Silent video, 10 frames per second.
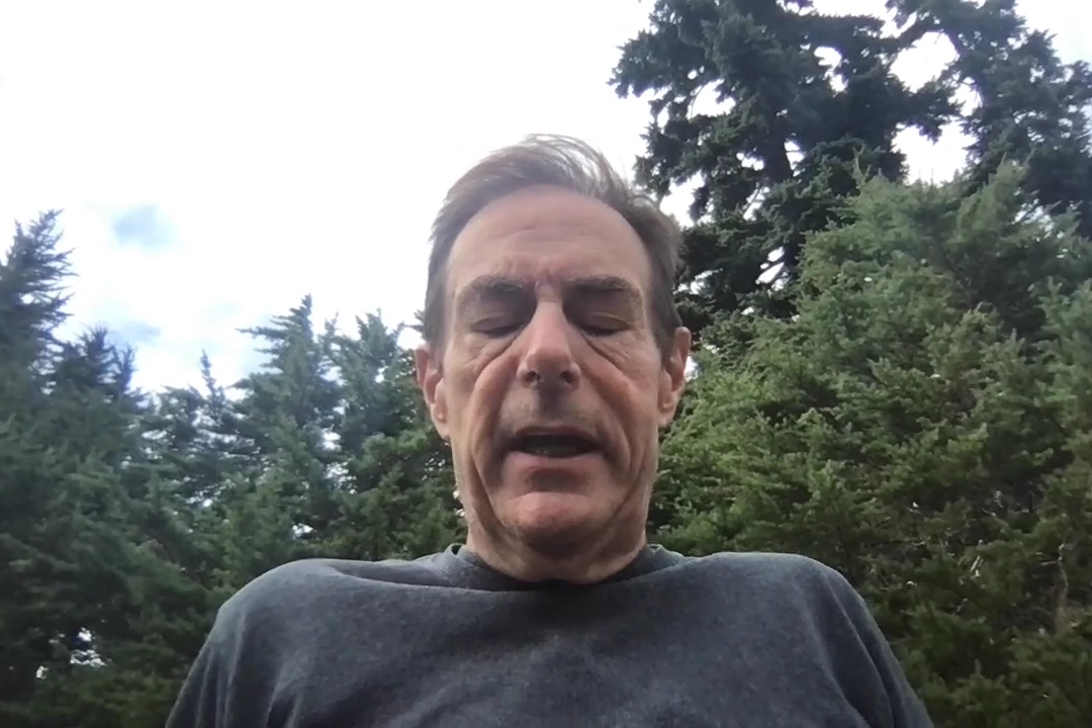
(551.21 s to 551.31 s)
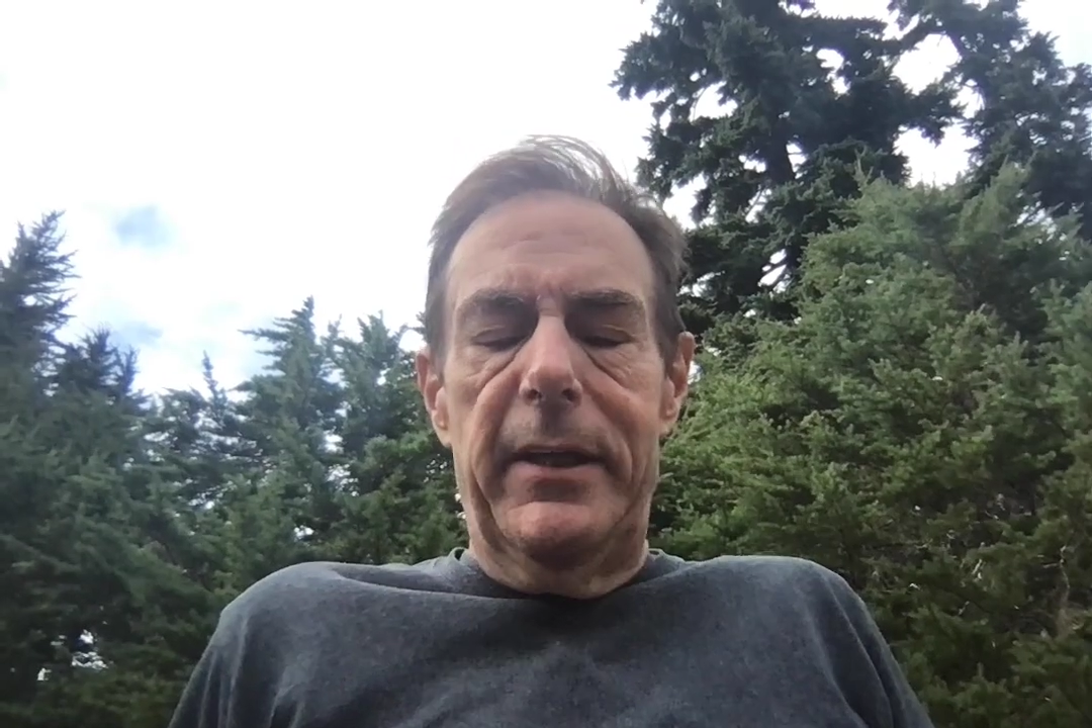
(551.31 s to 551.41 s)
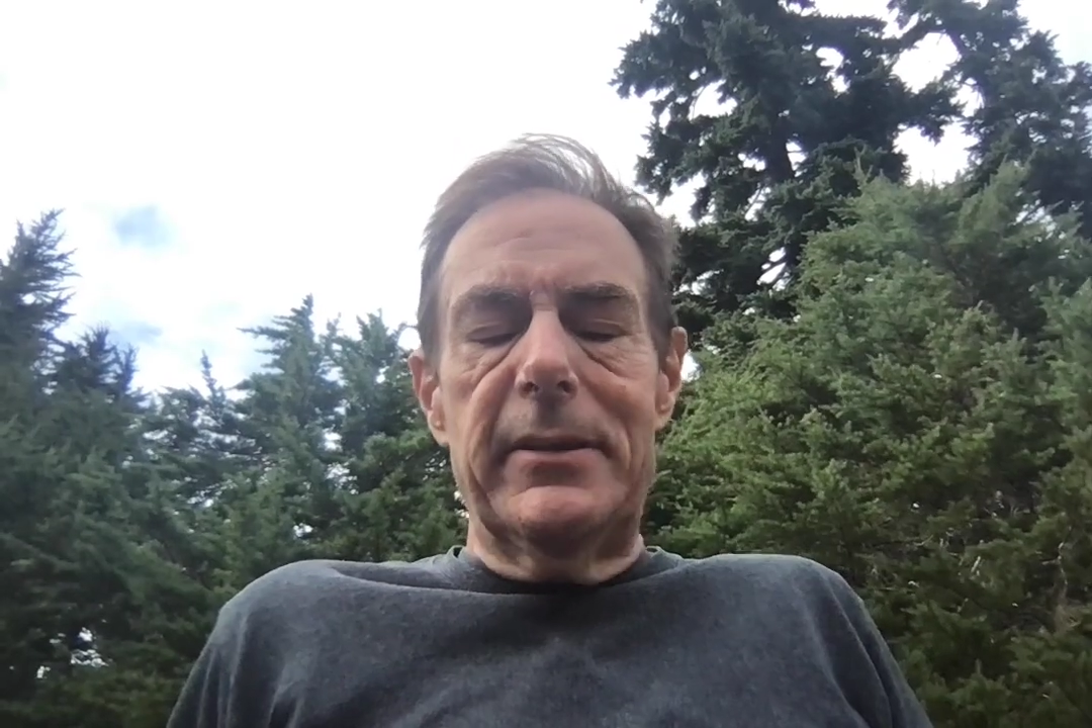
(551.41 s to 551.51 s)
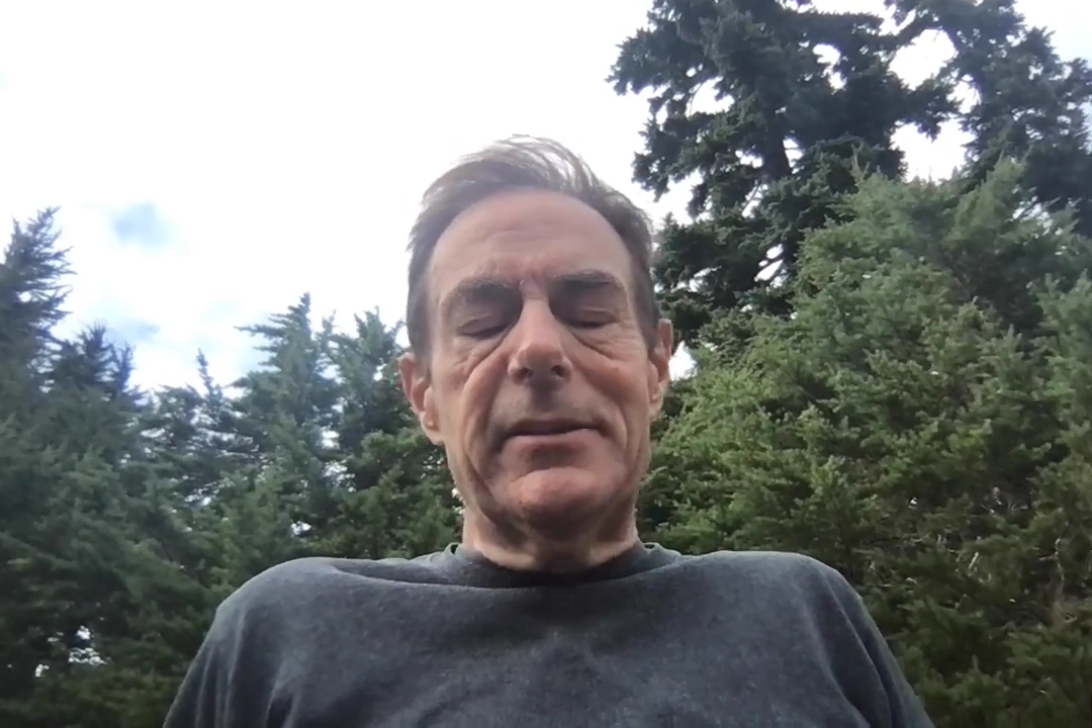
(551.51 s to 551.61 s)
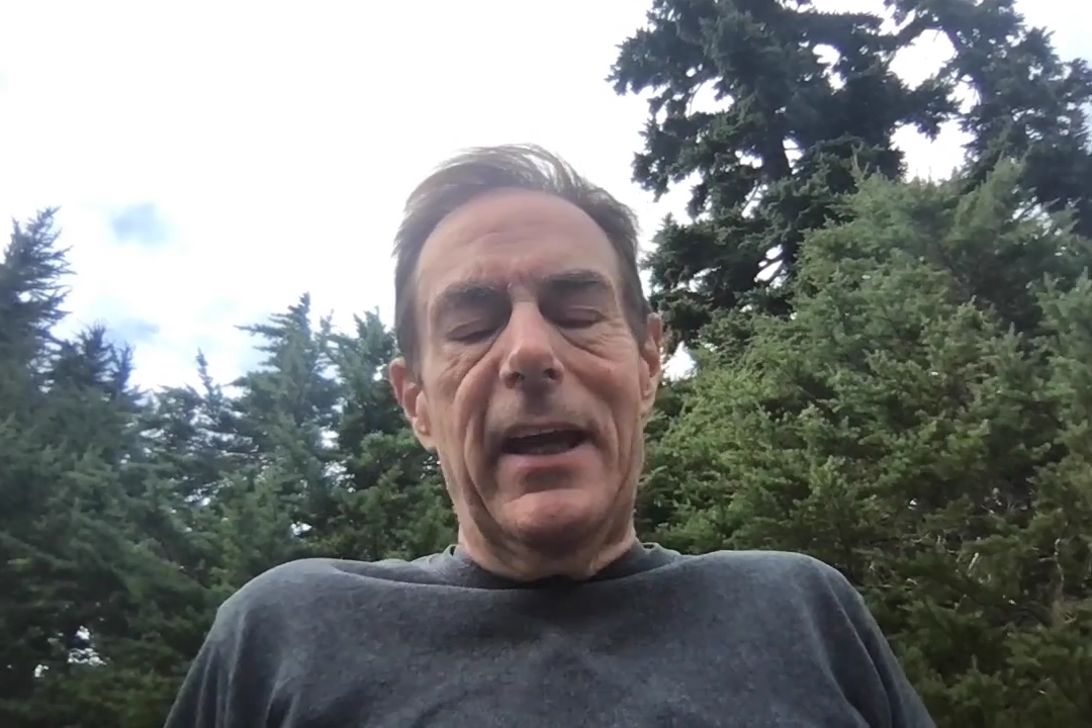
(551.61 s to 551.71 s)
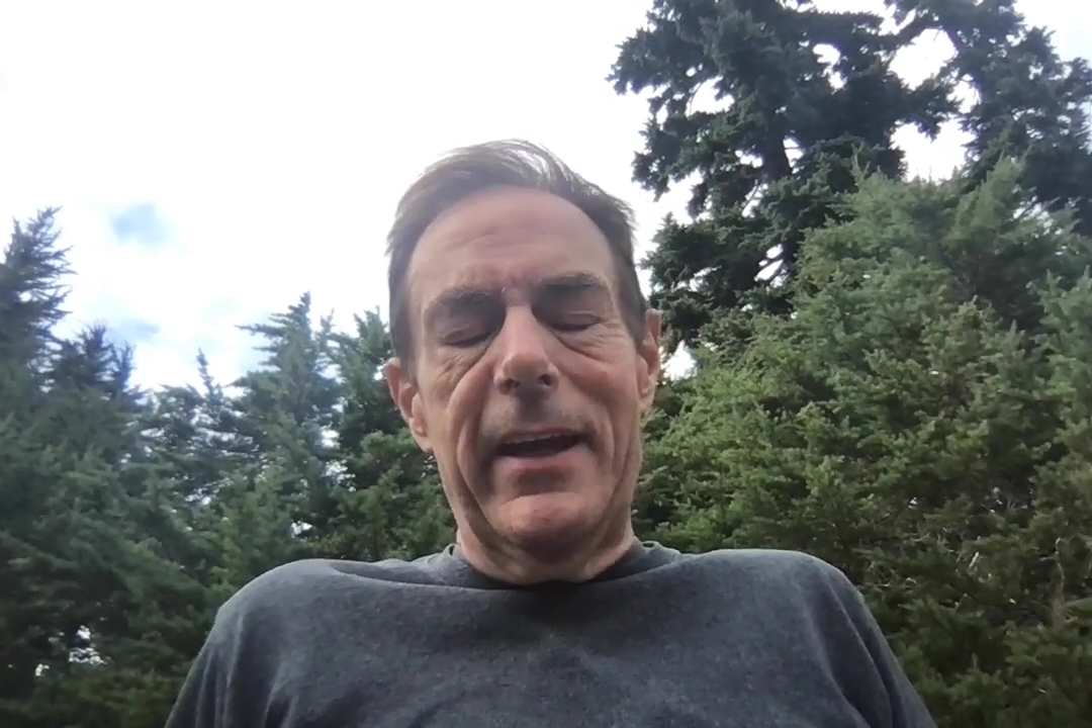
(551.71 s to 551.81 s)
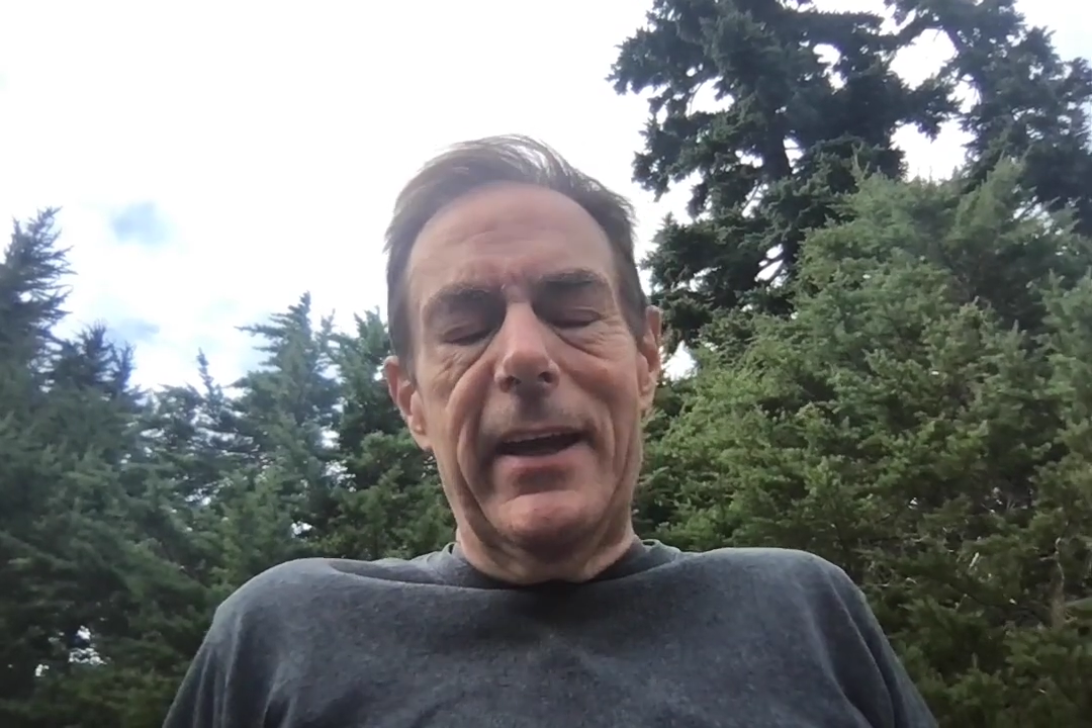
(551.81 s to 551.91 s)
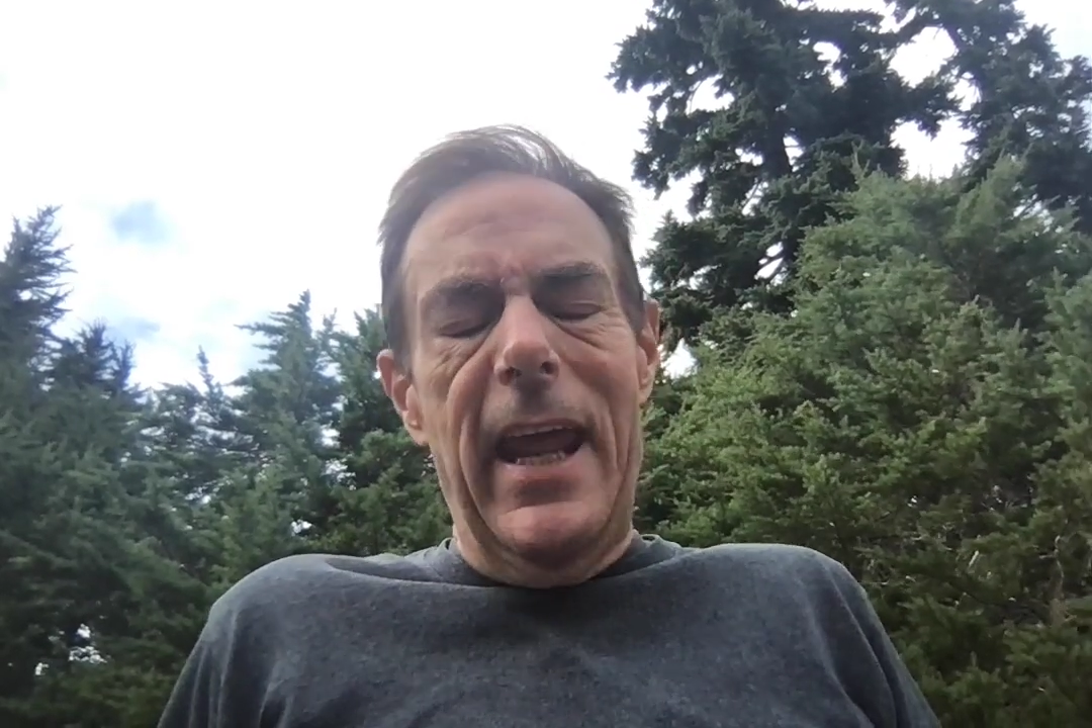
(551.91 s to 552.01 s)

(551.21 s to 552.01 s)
peace and